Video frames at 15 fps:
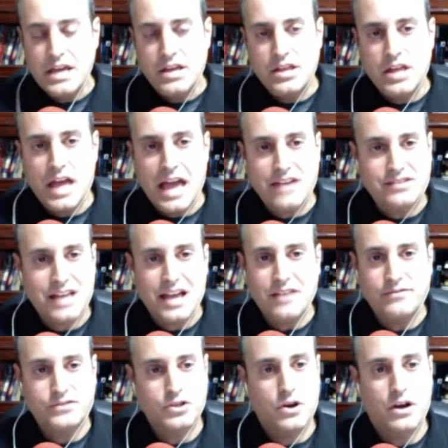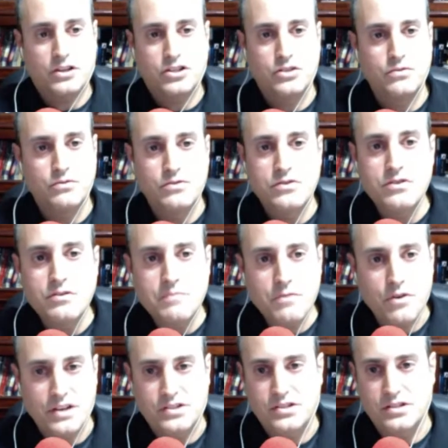as I've talked to
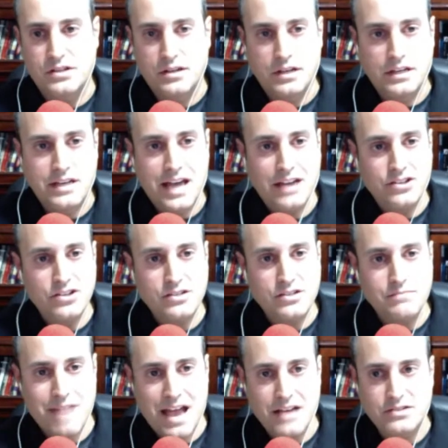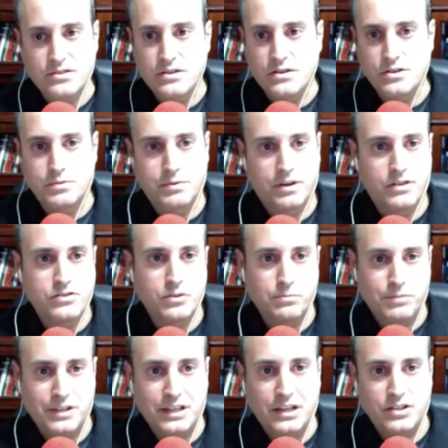numerous, not just masters, but also
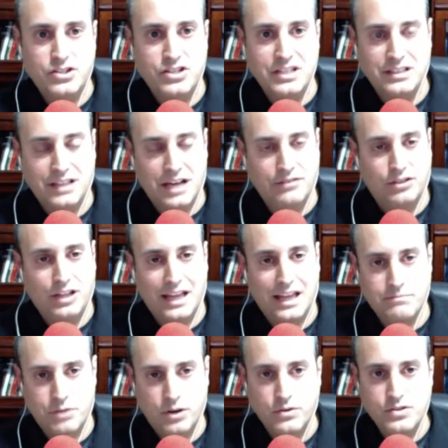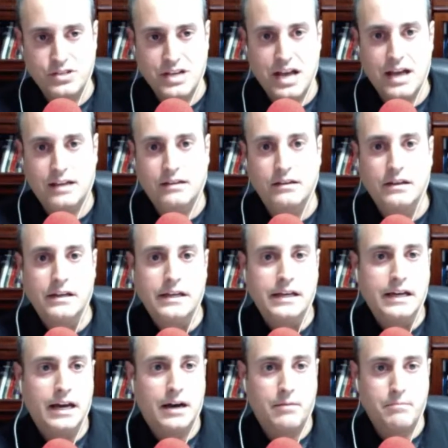PhD level and postdoc
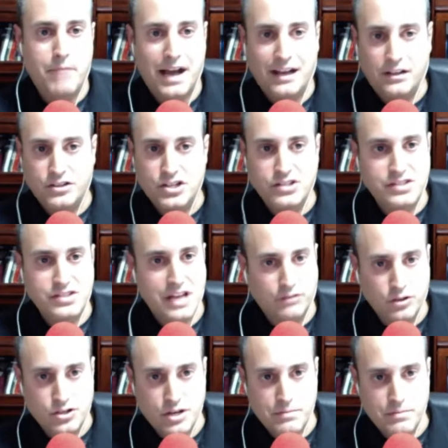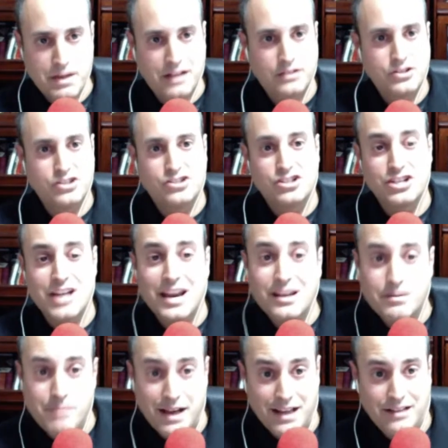um, biologists, evolutionary biologists,
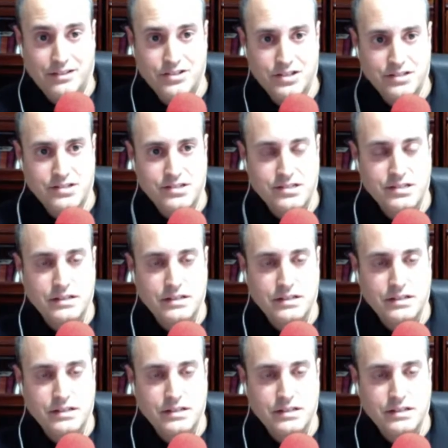genetic biologists,